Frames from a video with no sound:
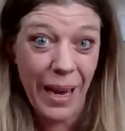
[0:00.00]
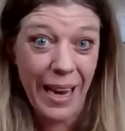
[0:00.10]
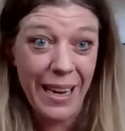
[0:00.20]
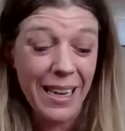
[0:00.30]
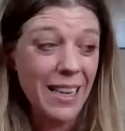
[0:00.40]

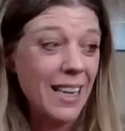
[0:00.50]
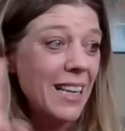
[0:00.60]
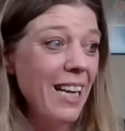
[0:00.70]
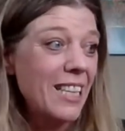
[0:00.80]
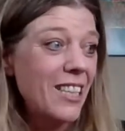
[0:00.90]
Okay?
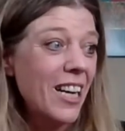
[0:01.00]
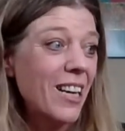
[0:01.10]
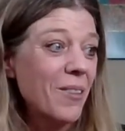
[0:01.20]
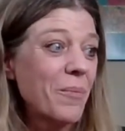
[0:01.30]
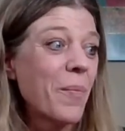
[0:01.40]

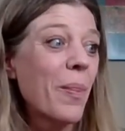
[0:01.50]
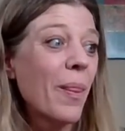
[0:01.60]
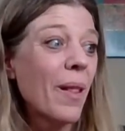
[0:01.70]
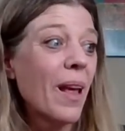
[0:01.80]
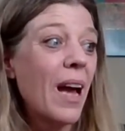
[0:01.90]
Chair.
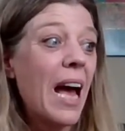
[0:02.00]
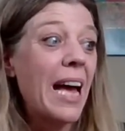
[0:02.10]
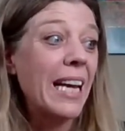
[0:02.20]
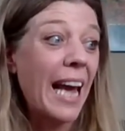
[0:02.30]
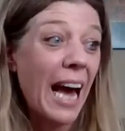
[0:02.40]

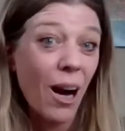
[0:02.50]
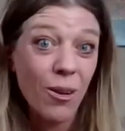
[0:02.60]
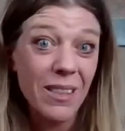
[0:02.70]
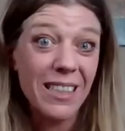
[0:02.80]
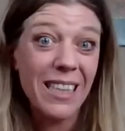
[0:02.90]

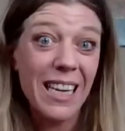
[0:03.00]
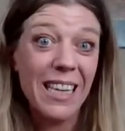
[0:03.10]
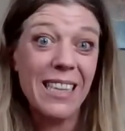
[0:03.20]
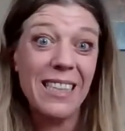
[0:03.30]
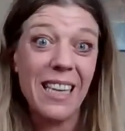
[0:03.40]
Couch
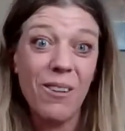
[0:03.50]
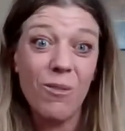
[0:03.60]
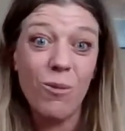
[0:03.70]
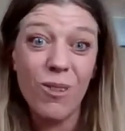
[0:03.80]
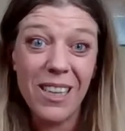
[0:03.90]
is a
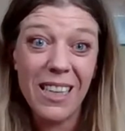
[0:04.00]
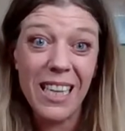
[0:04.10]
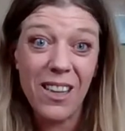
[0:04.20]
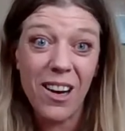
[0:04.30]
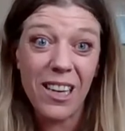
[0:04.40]

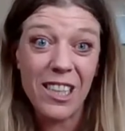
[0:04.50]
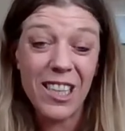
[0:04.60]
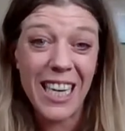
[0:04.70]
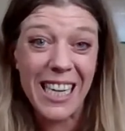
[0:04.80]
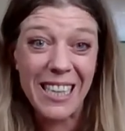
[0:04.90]
really long
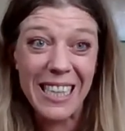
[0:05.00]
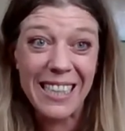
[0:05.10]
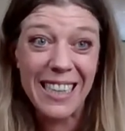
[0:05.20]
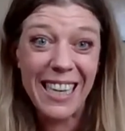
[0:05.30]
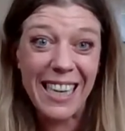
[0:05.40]
chair,
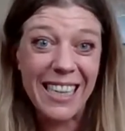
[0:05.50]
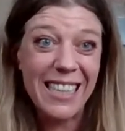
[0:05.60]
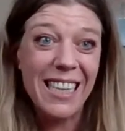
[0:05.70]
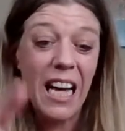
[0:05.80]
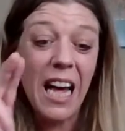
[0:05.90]
isn't
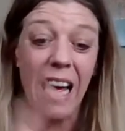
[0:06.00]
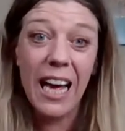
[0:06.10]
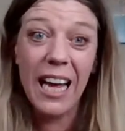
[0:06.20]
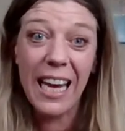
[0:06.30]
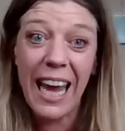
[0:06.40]
it?
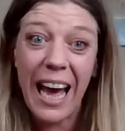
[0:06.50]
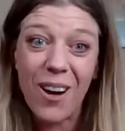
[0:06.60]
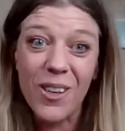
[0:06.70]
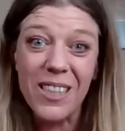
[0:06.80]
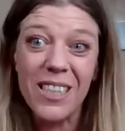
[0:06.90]

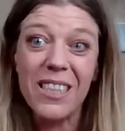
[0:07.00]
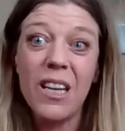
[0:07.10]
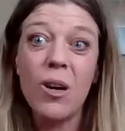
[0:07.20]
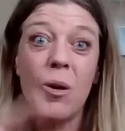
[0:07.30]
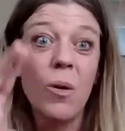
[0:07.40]
Couch.
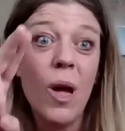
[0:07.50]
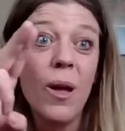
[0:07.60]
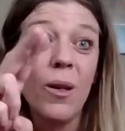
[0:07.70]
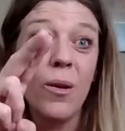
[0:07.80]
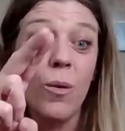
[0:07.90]
So
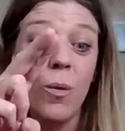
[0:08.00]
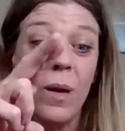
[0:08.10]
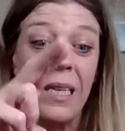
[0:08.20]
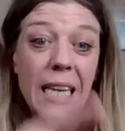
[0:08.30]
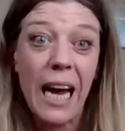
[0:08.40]

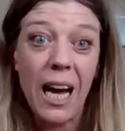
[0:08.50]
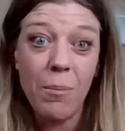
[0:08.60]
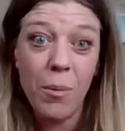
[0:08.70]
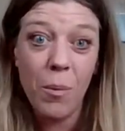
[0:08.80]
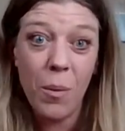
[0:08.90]
you
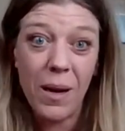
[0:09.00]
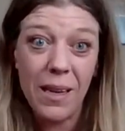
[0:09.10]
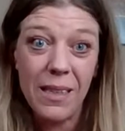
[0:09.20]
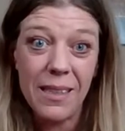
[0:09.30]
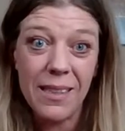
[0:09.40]
tap
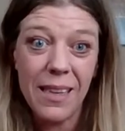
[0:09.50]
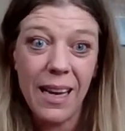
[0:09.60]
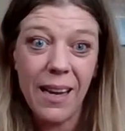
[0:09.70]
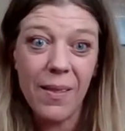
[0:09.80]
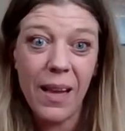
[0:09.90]
once,
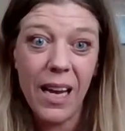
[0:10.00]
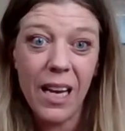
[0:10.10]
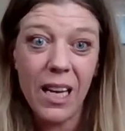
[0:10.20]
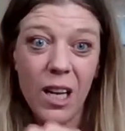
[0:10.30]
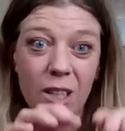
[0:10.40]
and
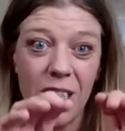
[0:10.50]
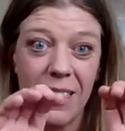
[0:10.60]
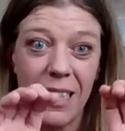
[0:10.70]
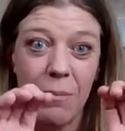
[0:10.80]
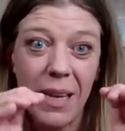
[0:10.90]
then do you
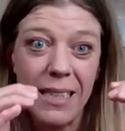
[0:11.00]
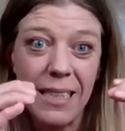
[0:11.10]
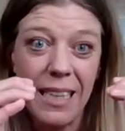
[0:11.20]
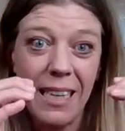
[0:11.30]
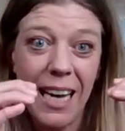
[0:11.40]
see my
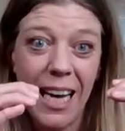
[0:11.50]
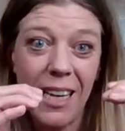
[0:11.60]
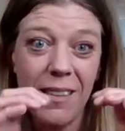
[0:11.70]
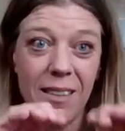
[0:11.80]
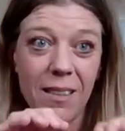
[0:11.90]
C
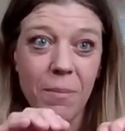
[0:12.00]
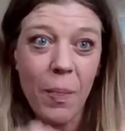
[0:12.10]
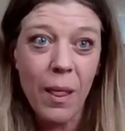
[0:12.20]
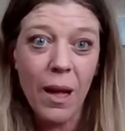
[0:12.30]
hands?